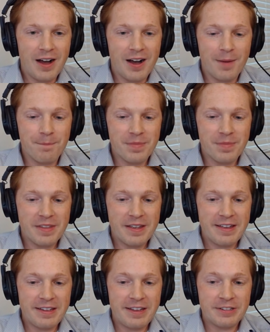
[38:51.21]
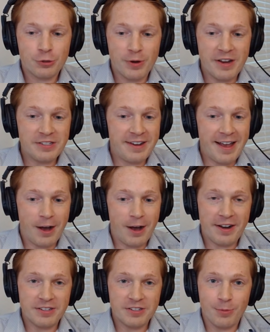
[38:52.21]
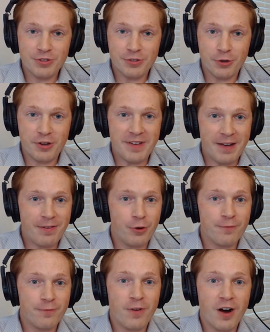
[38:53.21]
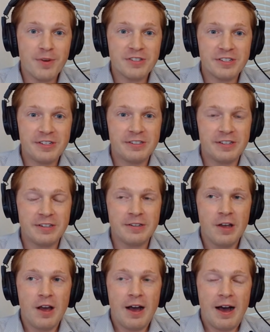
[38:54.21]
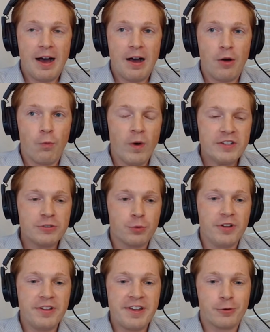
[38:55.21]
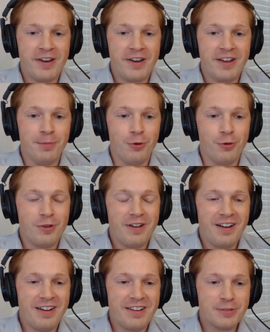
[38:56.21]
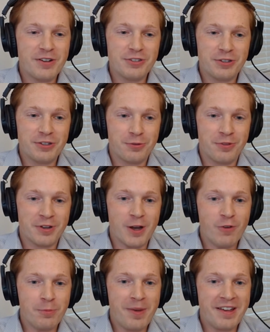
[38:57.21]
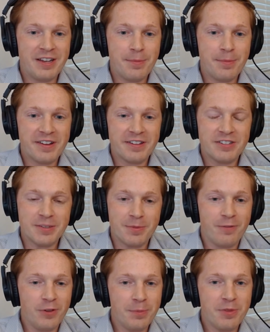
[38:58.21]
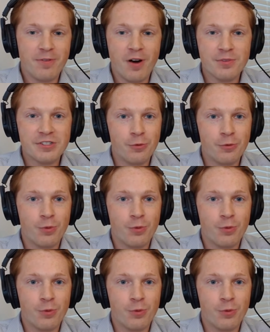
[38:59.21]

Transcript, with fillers: Um, it's crazy now that it's almost thirty-five hundred pharmacies. And what's really incredible, uh, especially through the COVID pandemic and some of the Flip the Pharmacy